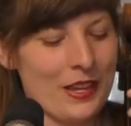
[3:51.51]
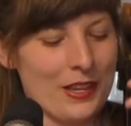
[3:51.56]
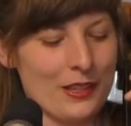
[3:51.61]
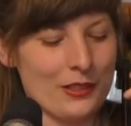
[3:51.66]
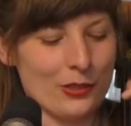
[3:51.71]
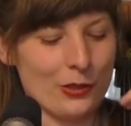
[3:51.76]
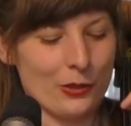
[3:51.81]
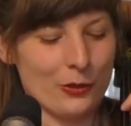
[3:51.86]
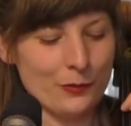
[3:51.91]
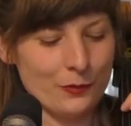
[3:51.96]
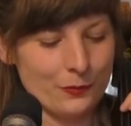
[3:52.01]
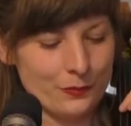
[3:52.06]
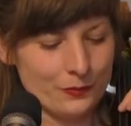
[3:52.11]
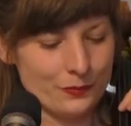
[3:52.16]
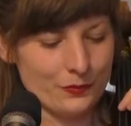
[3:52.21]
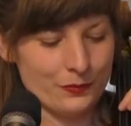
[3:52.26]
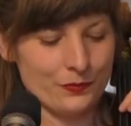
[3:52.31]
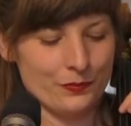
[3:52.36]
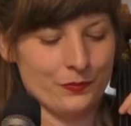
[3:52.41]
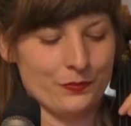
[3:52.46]
So,
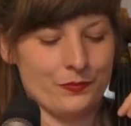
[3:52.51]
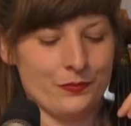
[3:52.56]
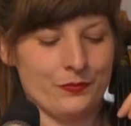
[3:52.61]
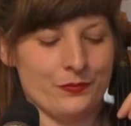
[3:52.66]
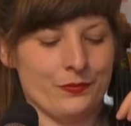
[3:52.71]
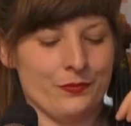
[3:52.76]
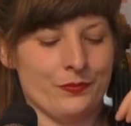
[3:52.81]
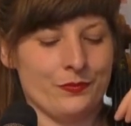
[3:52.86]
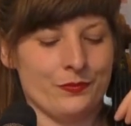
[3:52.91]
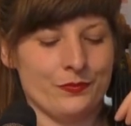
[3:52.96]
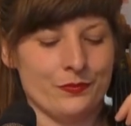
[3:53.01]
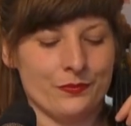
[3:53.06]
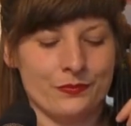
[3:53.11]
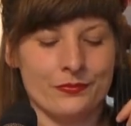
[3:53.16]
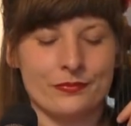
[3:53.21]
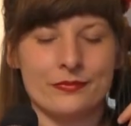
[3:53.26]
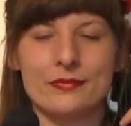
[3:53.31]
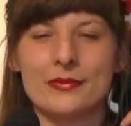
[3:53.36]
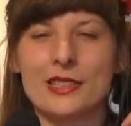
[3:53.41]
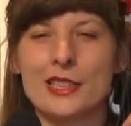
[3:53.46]

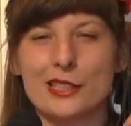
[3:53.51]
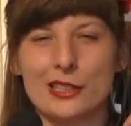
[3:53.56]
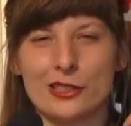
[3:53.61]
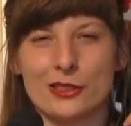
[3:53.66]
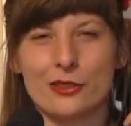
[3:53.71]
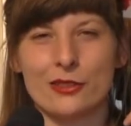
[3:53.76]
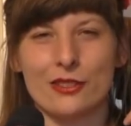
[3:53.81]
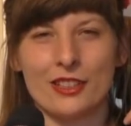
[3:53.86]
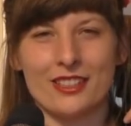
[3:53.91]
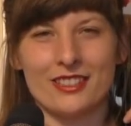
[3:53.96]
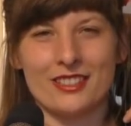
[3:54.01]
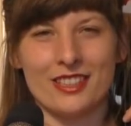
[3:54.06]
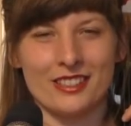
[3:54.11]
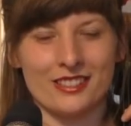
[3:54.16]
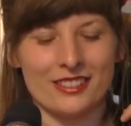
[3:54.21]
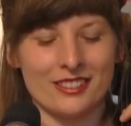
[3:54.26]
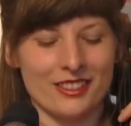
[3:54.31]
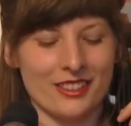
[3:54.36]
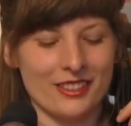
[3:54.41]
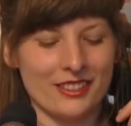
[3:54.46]
this is today's
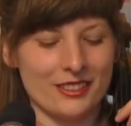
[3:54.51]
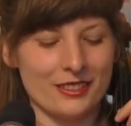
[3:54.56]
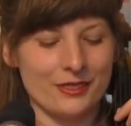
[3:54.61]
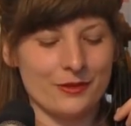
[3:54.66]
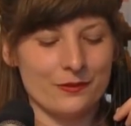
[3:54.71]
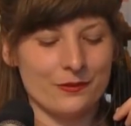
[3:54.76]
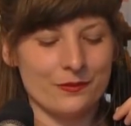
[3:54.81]
exercise.